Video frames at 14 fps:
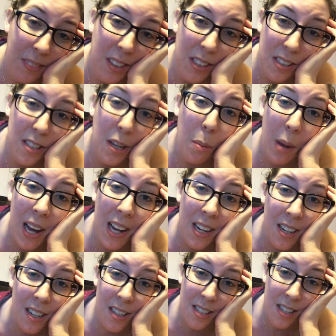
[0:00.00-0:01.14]
This is how bad
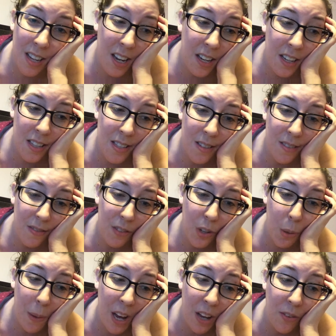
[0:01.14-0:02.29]
it is, guys.
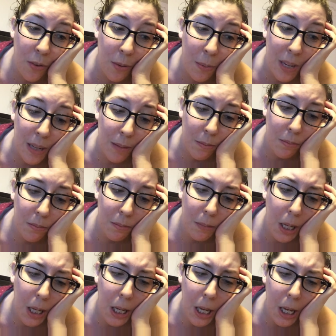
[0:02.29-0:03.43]
Feel bad for me.
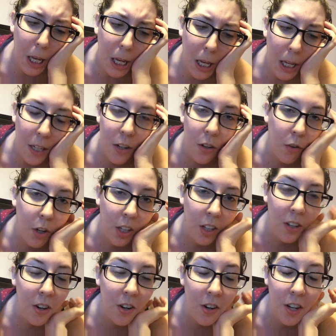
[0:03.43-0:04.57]
No, really
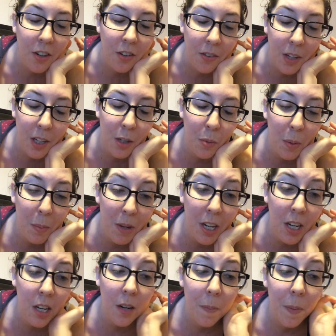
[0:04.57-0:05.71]
don't. I don't like to be
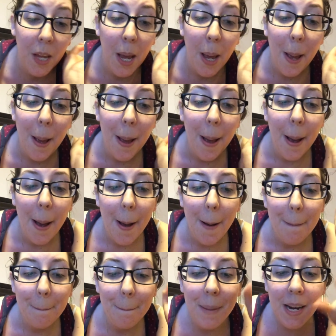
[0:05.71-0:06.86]
pitied.
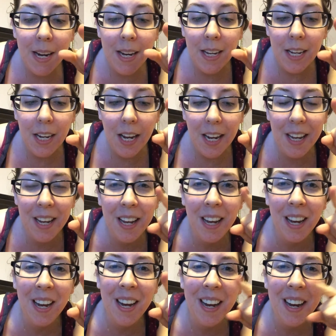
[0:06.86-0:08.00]
But
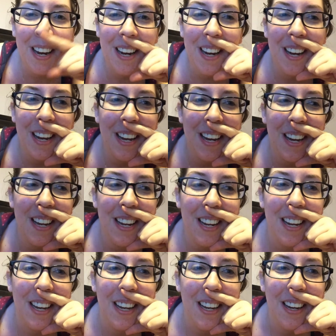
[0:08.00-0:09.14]
I
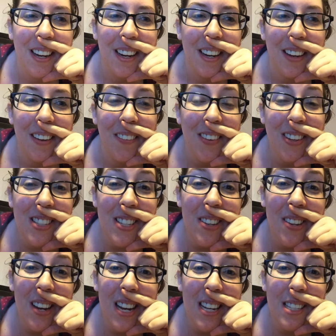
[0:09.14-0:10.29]
will see
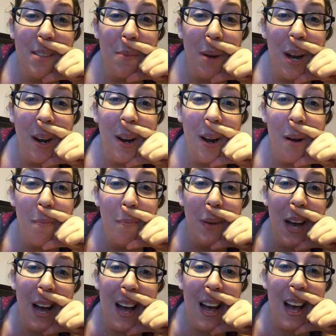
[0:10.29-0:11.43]
you guys tomorrow.
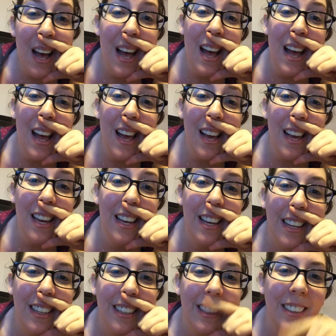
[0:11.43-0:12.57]
Bye.